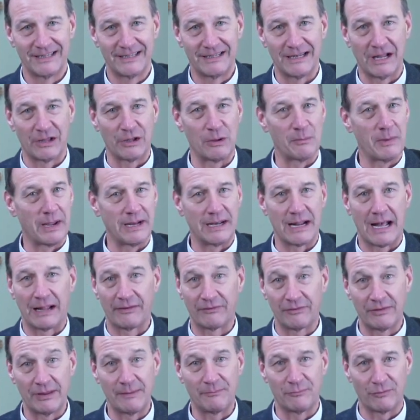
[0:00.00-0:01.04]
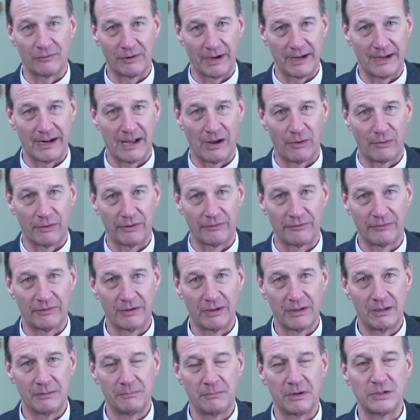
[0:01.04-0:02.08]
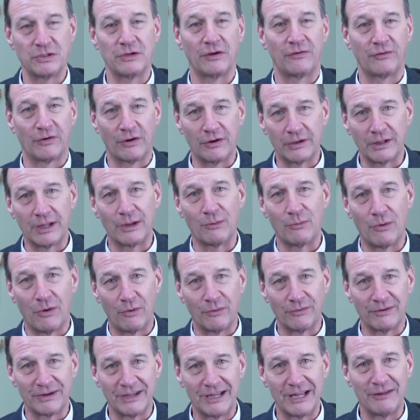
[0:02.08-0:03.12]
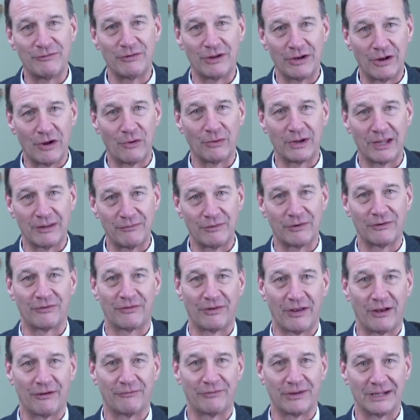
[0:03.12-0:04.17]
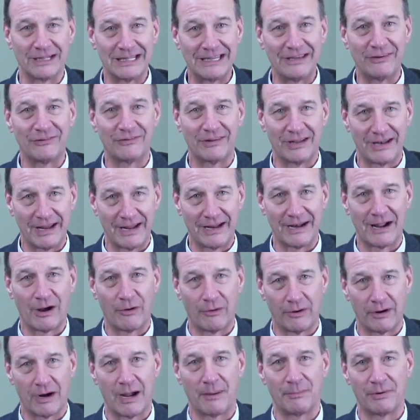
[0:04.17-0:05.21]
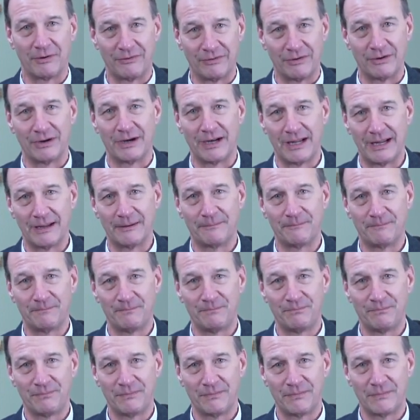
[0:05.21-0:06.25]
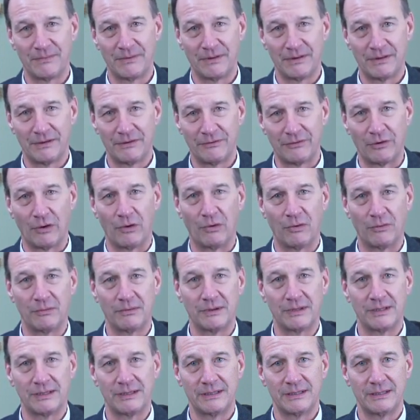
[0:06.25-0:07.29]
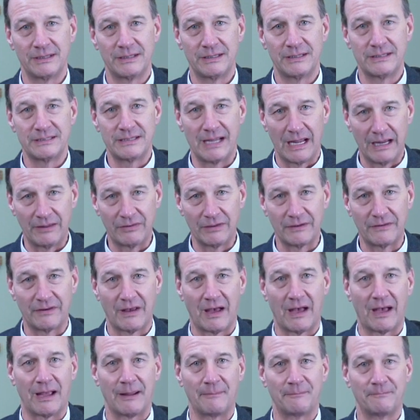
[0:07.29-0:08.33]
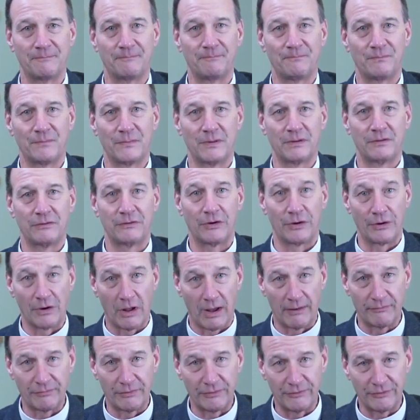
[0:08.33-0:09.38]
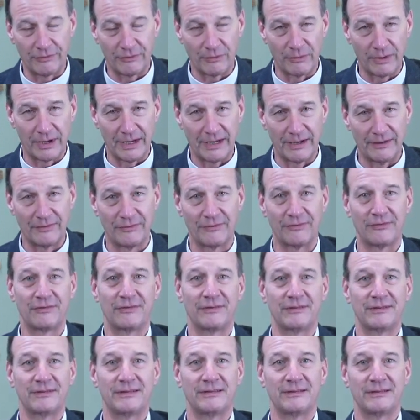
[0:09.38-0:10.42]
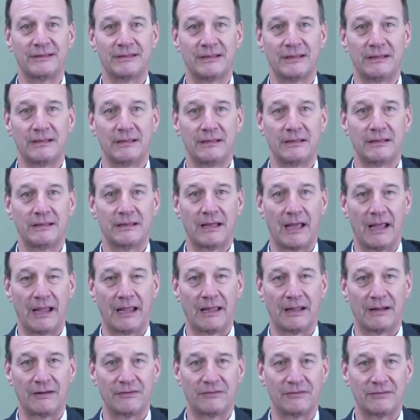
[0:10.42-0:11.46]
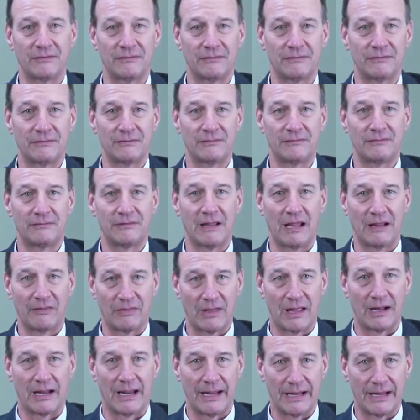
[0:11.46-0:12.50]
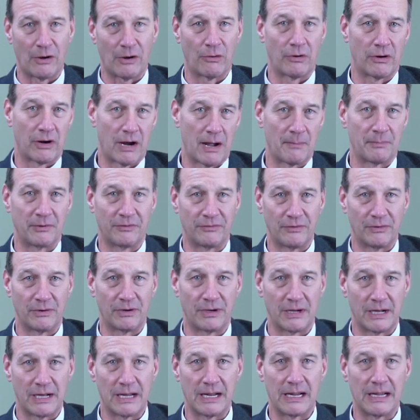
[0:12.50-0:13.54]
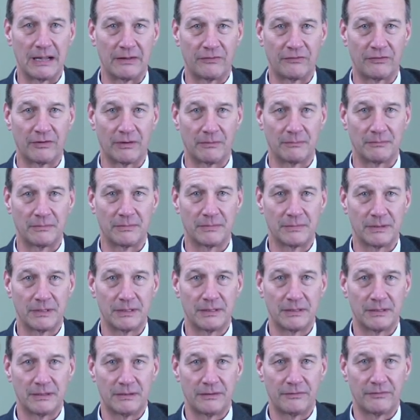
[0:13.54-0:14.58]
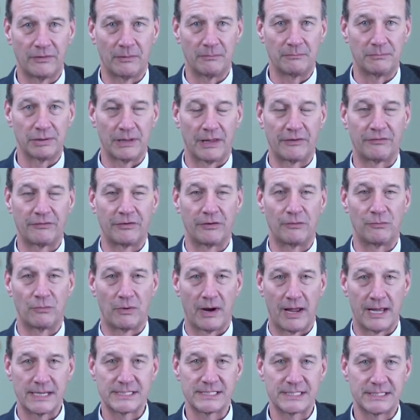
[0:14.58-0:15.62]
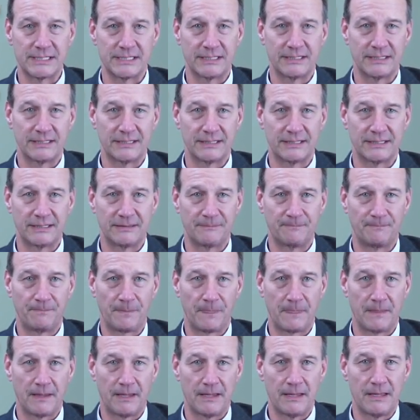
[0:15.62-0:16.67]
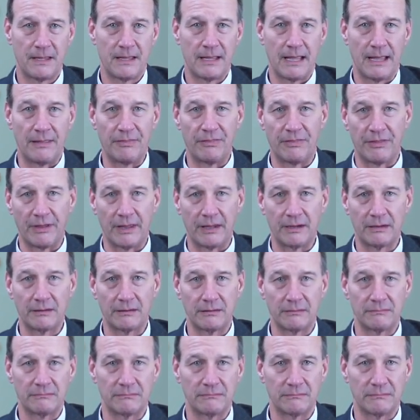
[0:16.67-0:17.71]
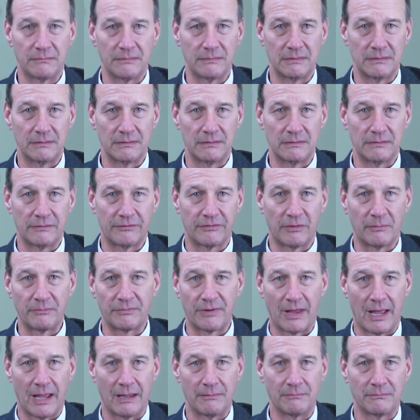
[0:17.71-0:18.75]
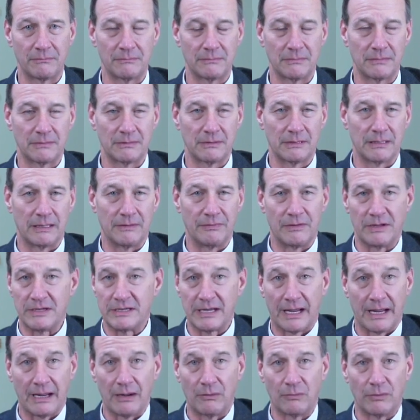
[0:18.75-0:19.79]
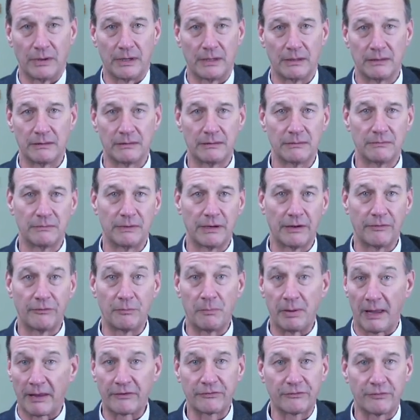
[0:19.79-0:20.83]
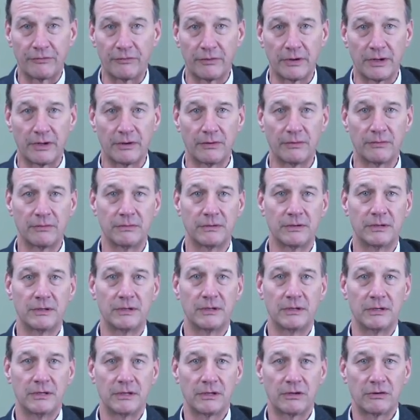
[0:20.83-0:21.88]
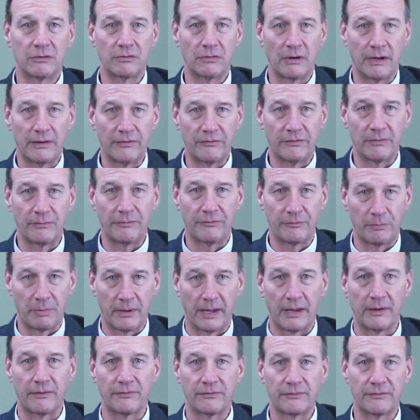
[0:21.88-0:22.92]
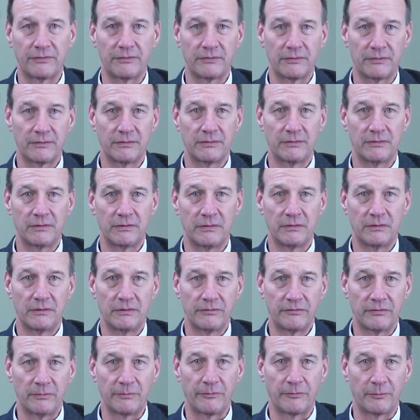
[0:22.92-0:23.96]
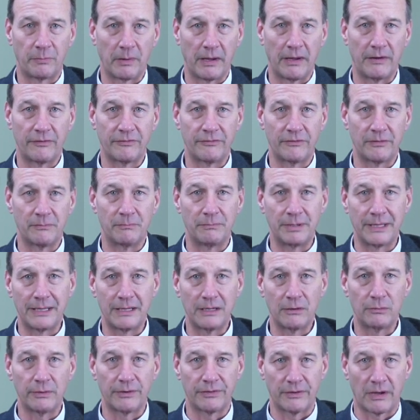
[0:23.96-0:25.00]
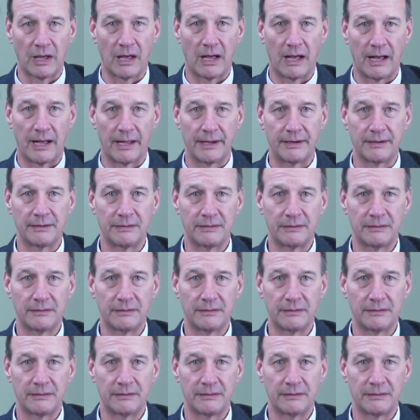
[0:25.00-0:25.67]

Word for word: Now, you may not sleep for eight hours, but you certainly won't if you don't give yourself at least an eight hour opportunity. So take the time, turn off the screens, and take that hour opportunity to get some, some blessed rest. And then sometime in the day when, when it's best for you, create some space, some space to be with God,